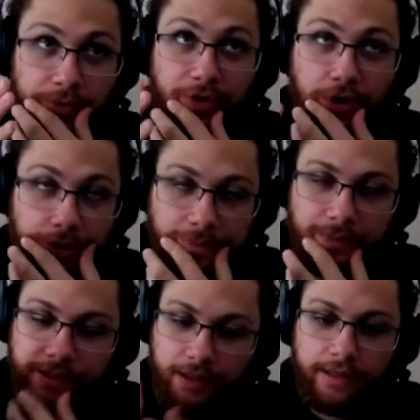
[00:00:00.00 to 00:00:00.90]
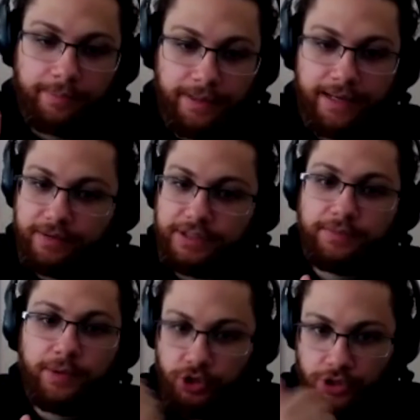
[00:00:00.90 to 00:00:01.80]
are already on a path,
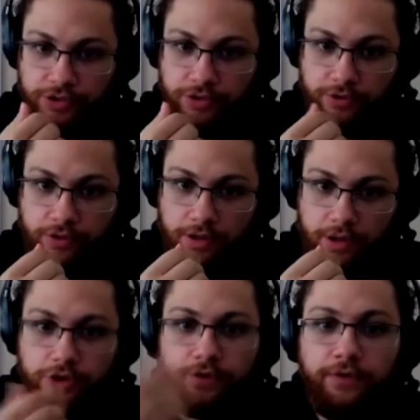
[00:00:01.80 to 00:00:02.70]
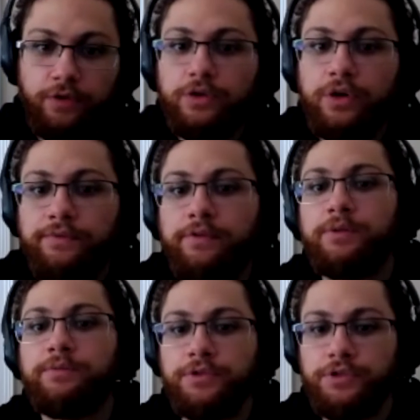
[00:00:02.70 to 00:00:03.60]
it's much easier. So if you're
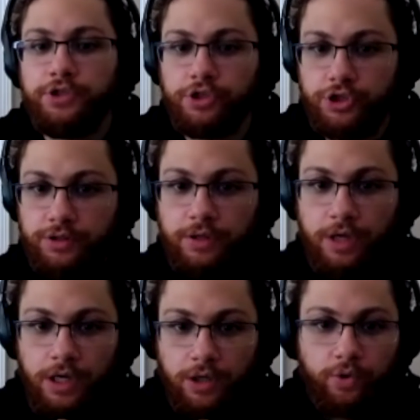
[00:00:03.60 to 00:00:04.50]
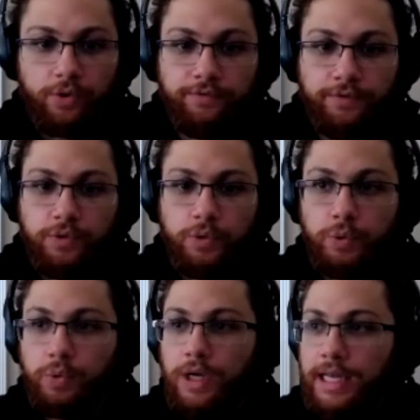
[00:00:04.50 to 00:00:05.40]
a musician, or if
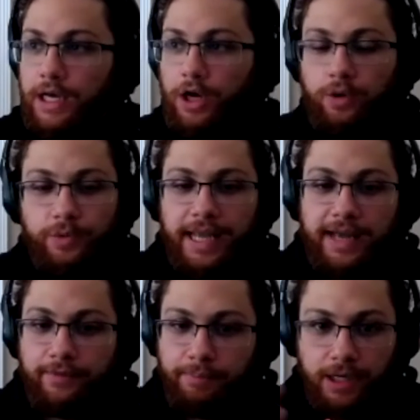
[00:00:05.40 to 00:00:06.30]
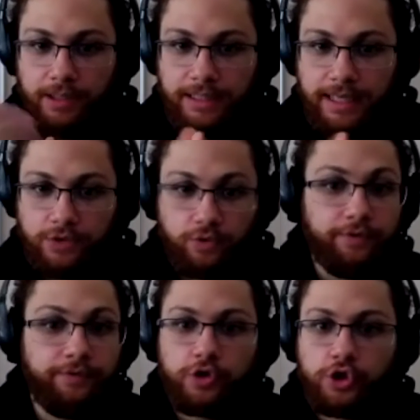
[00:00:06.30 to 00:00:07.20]
you already have a podcast,
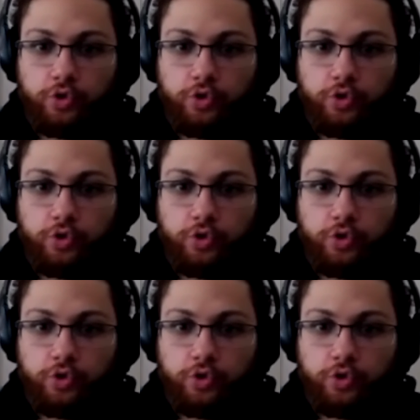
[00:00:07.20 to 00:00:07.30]
or if you're a